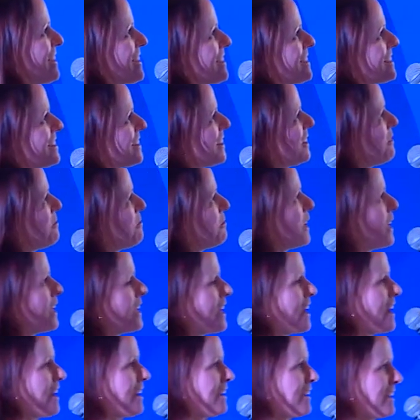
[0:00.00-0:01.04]
See if we
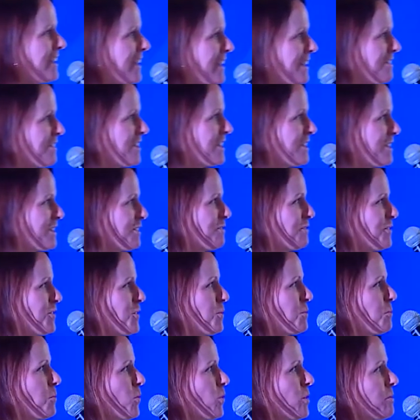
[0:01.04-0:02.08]
give it a few
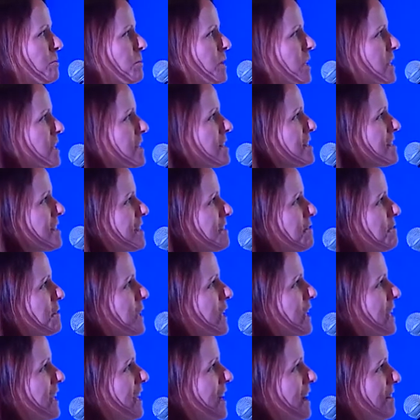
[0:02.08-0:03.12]
more minutes, see if we
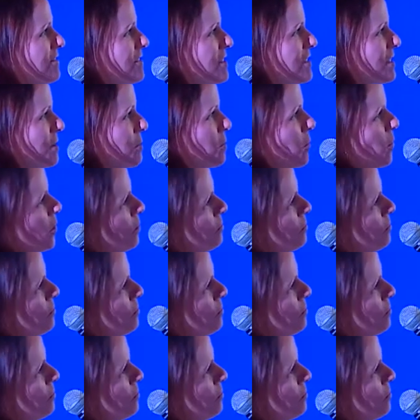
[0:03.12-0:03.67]
can have some more.